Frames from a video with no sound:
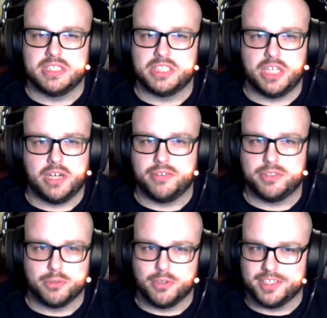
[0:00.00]
Shout out
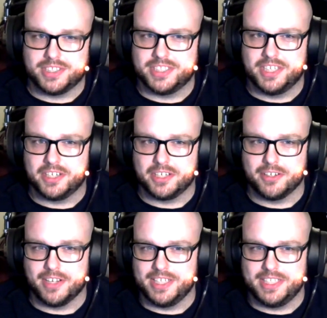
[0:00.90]
to Ross Tucker.
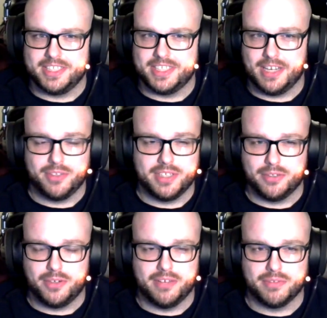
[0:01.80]
I doubt
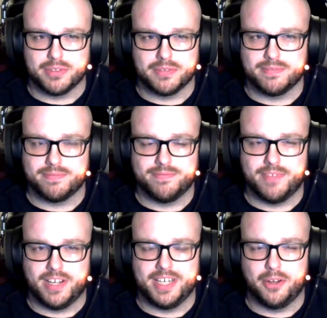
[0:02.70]
he'll ever
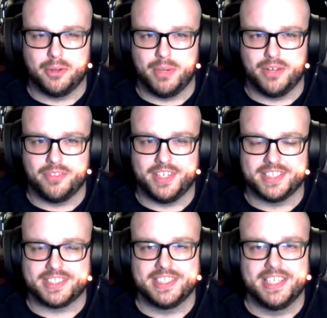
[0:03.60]
find out about
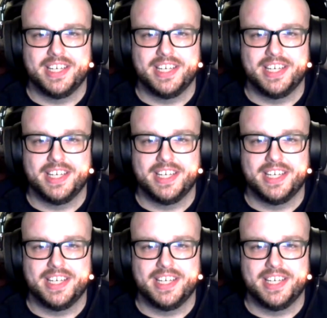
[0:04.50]
this.